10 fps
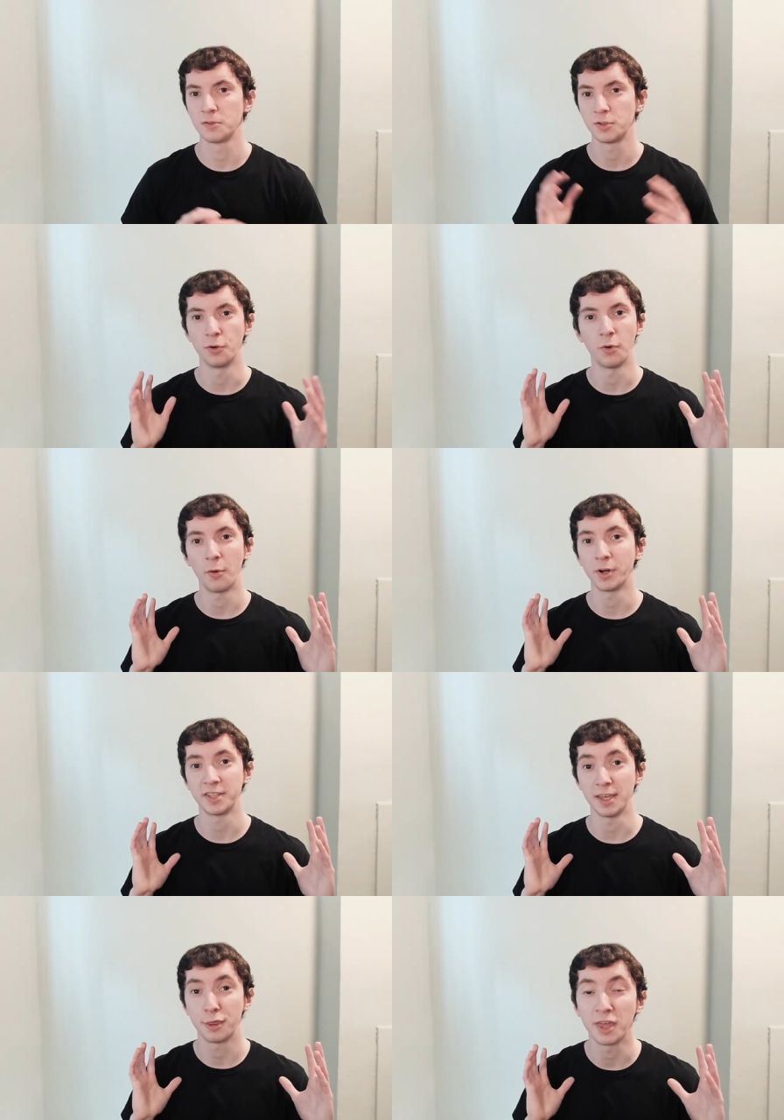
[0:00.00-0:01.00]
So I
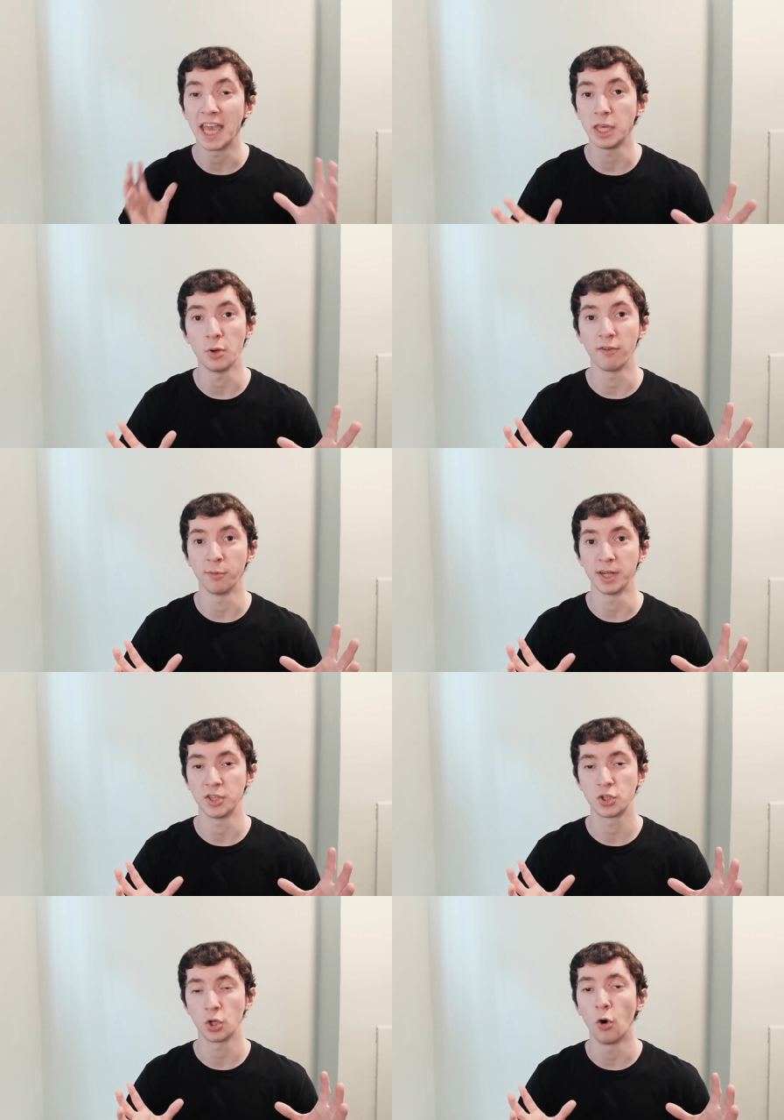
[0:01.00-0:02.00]
want to say thank you
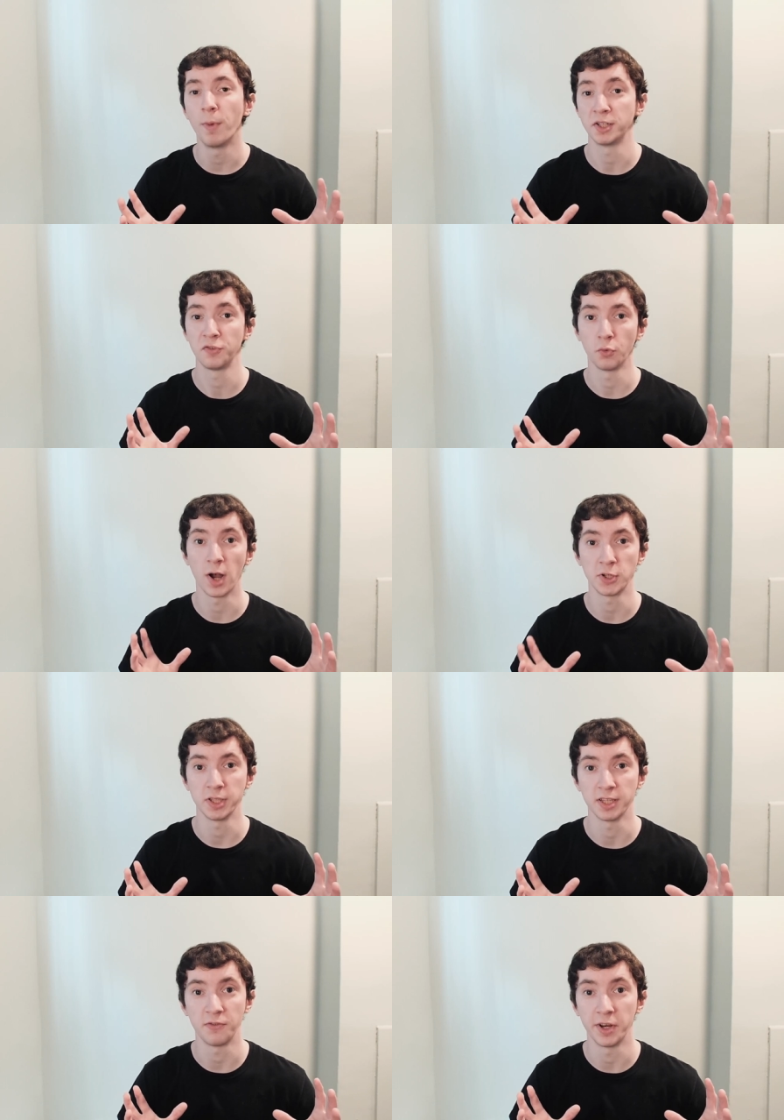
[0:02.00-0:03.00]
everybody so much for
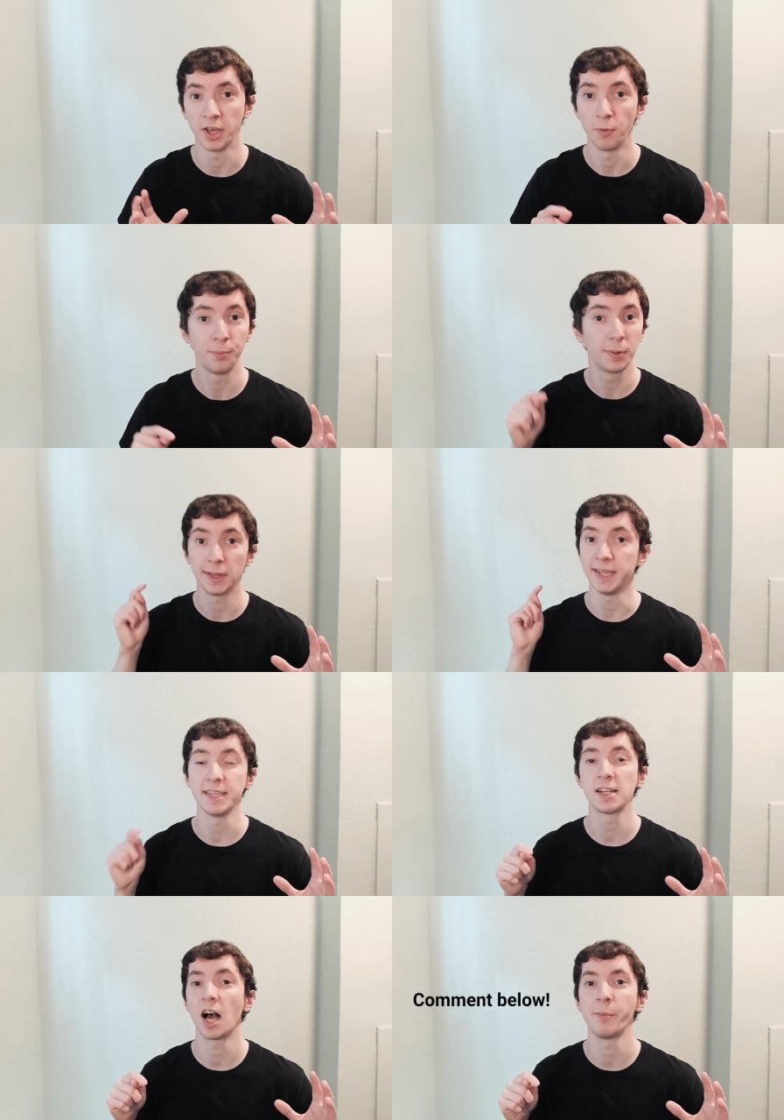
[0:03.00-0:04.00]
watching this video.
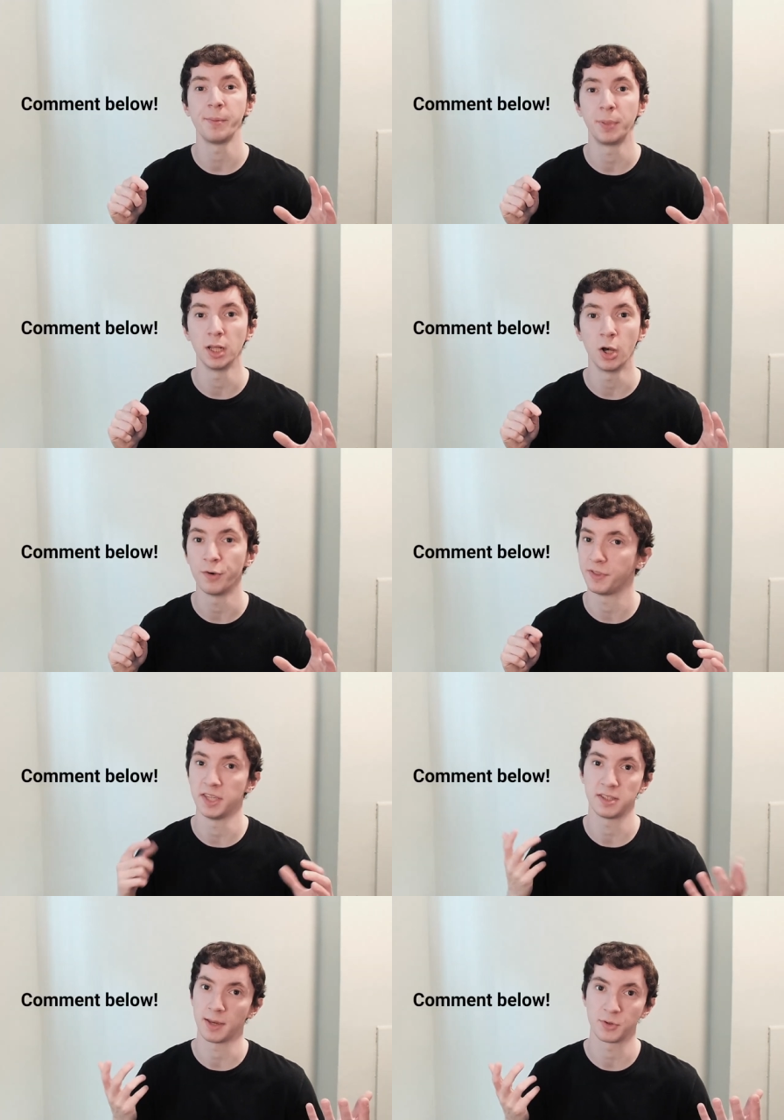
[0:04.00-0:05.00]
Please comment below if
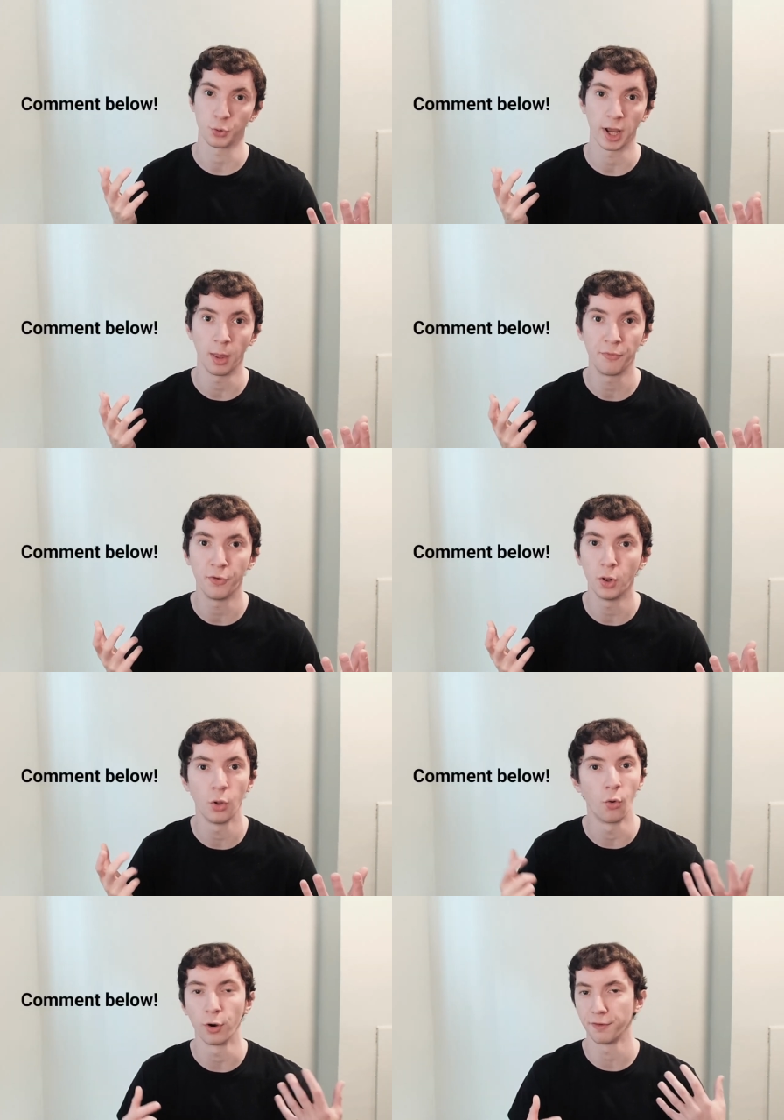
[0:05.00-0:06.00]
these tips were
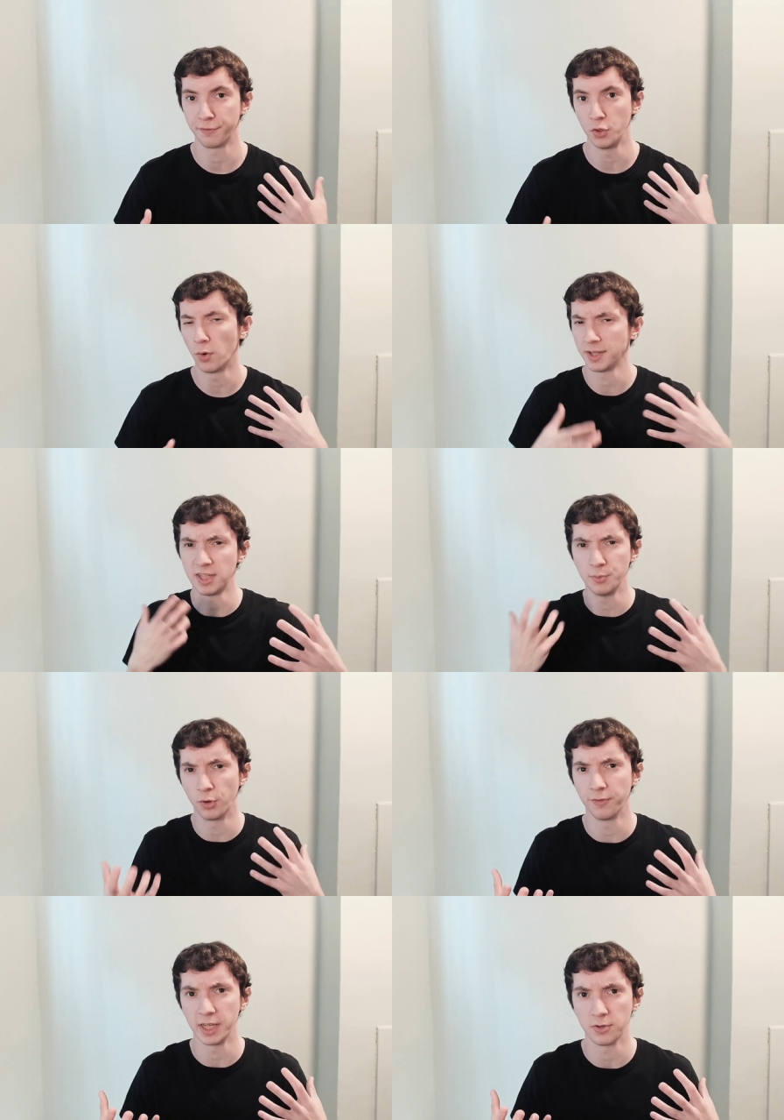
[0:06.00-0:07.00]
helpful or if you want to see
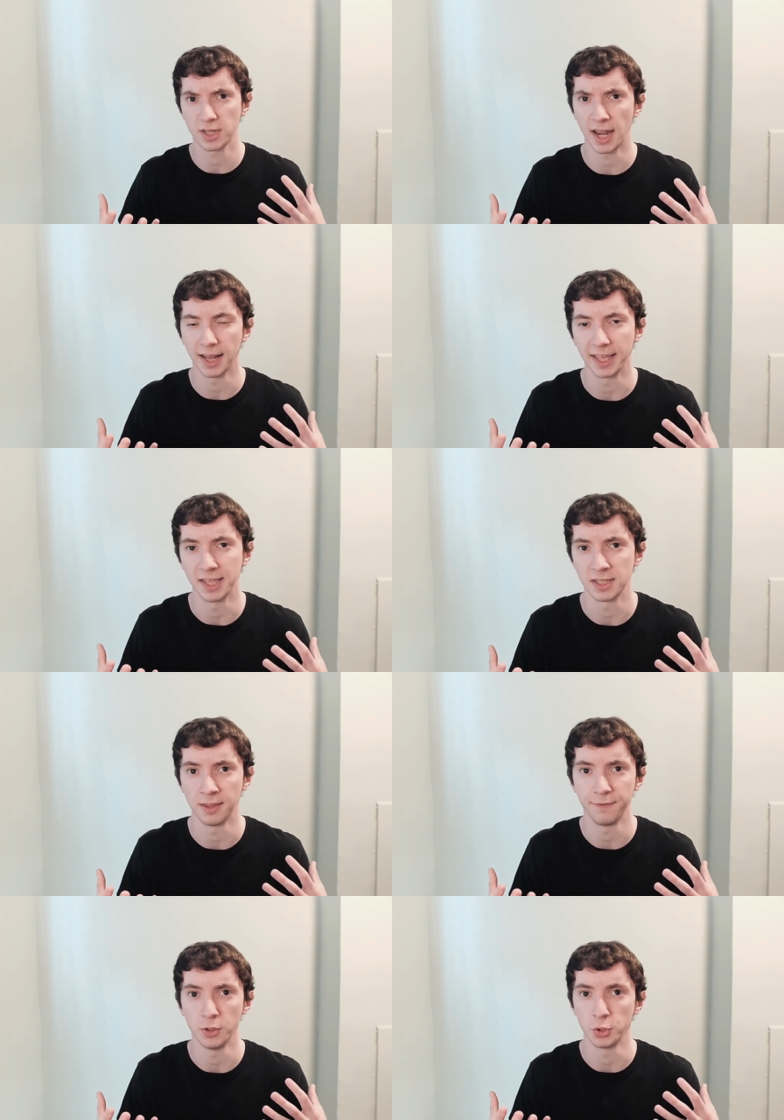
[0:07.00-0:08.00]
more videos kind of like
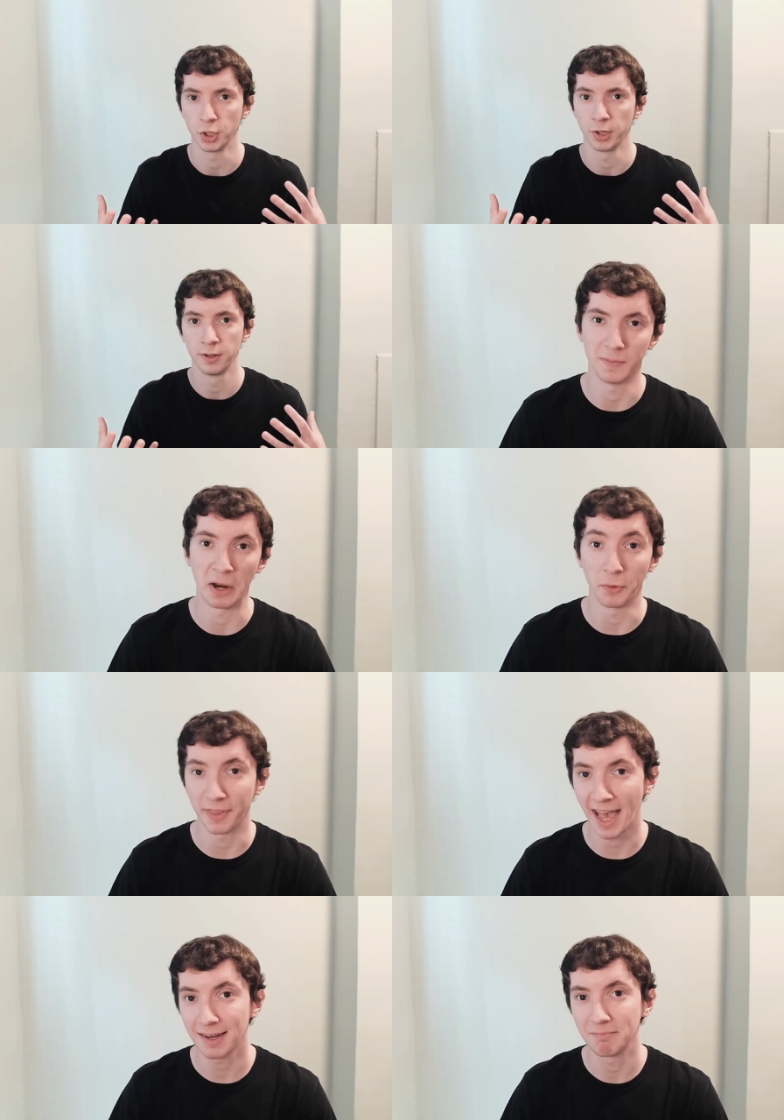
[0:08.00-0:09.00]
this in the future. And
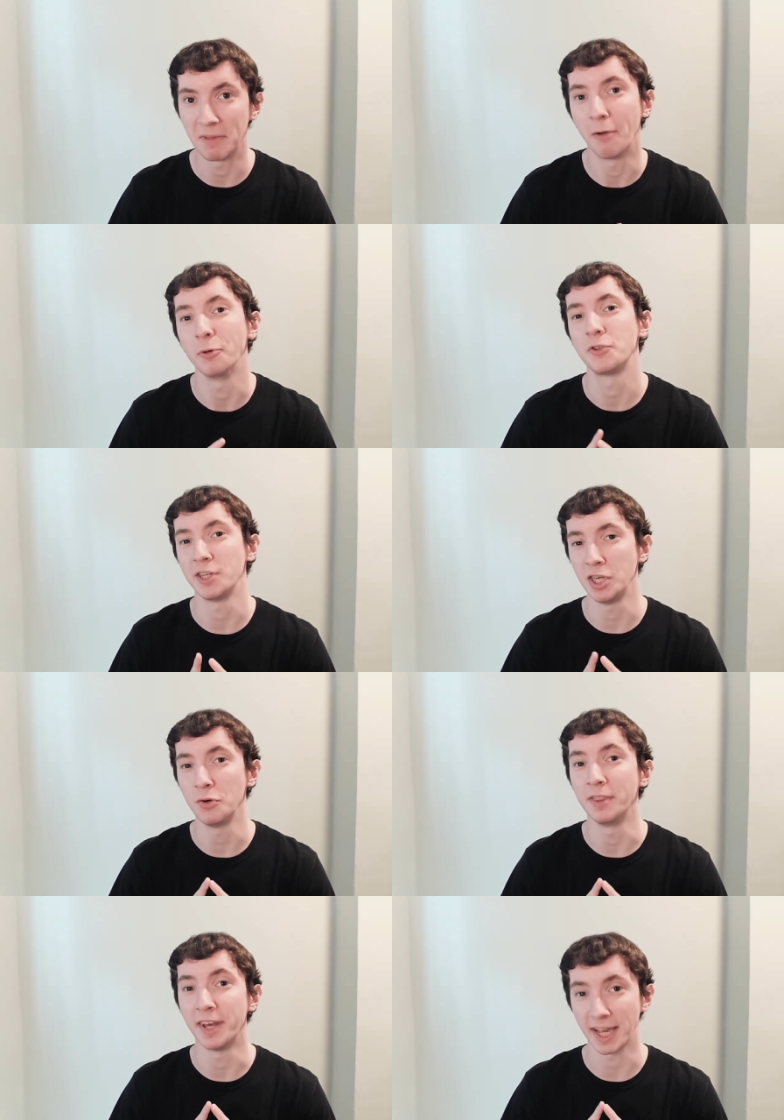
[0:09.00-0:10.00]
with that, I will
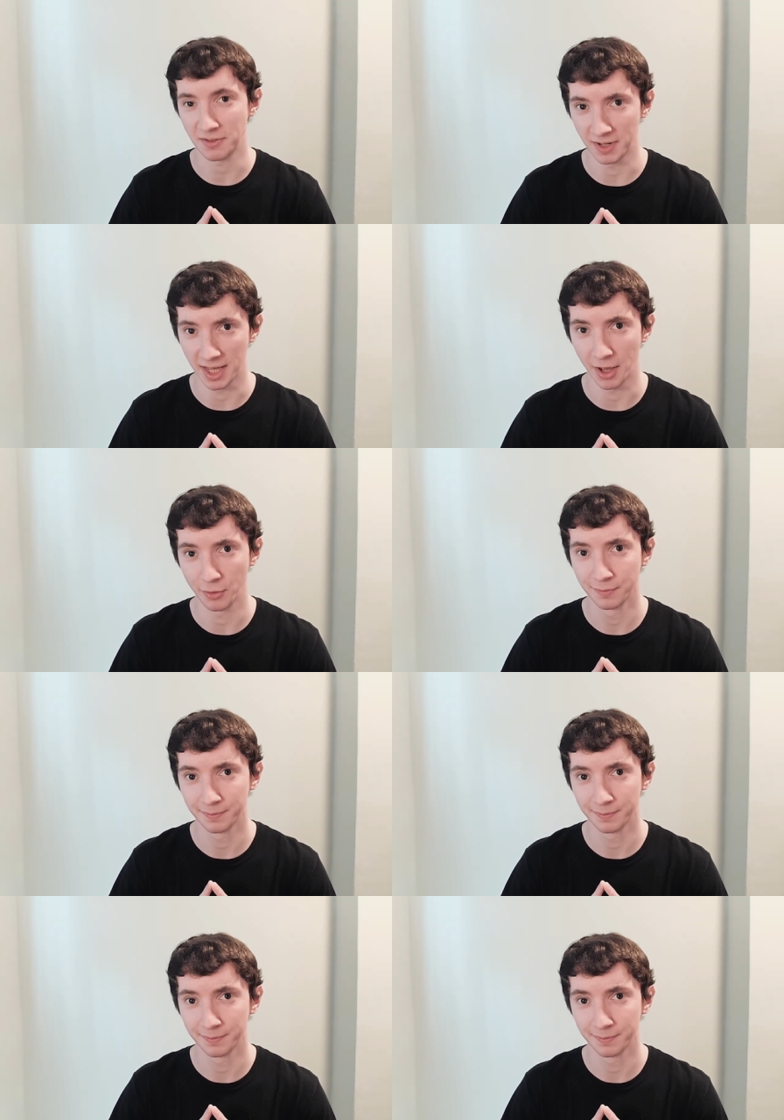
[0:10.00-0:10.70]
see you in the next video.